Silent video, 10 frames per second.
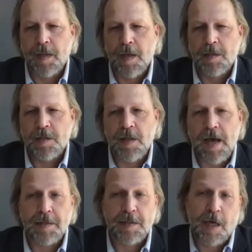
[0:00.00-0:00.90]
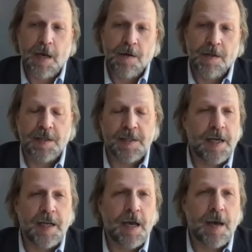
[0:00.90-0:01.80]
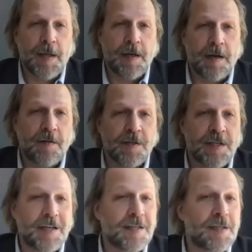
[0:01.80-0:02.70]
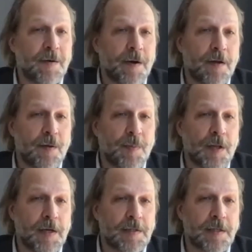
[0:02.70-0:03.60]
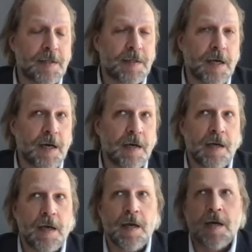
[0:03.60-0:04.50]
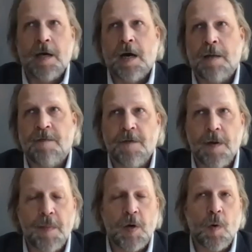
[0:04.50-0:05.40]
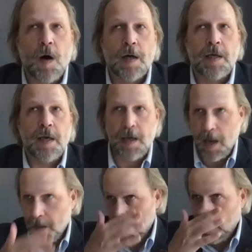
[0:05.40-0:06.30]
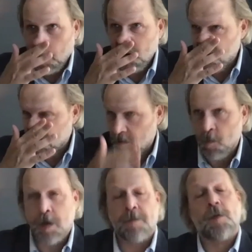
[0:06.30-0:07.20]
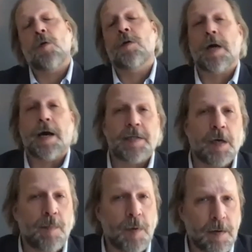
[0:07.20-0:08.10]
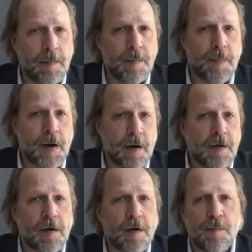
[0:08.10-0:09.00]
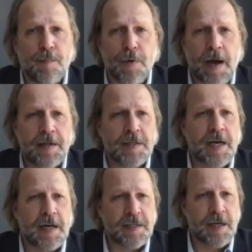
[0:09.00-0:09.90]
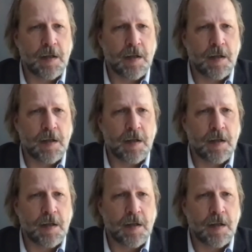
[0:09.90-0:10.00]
So that's here in the city. I mean, in other cities, there are other places. I'm from Milwaukee, and there is a wonderful old cocktail bar there called Bryant's Cocktail